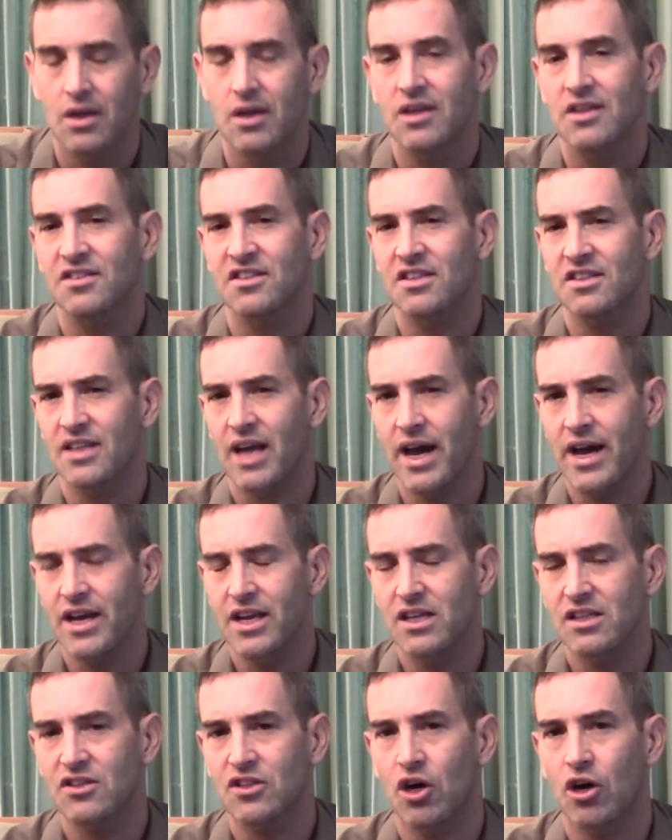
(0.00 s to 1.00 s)

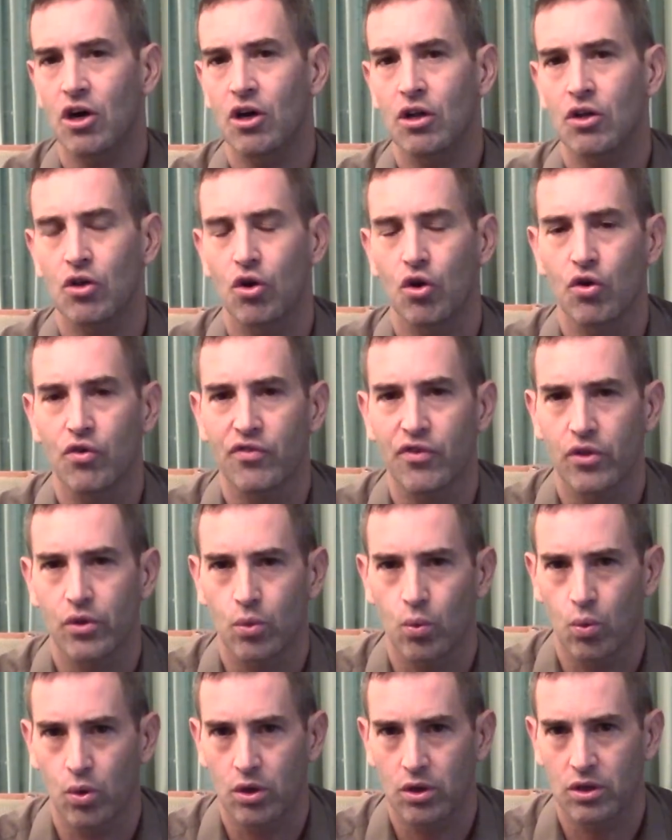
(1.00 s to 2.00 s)
societies all over the
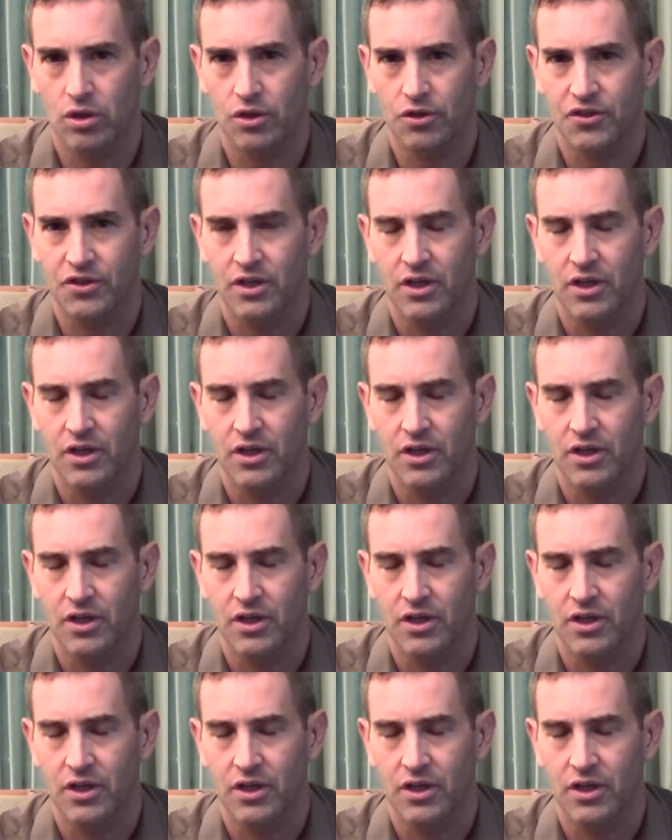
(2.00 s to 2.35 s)
world,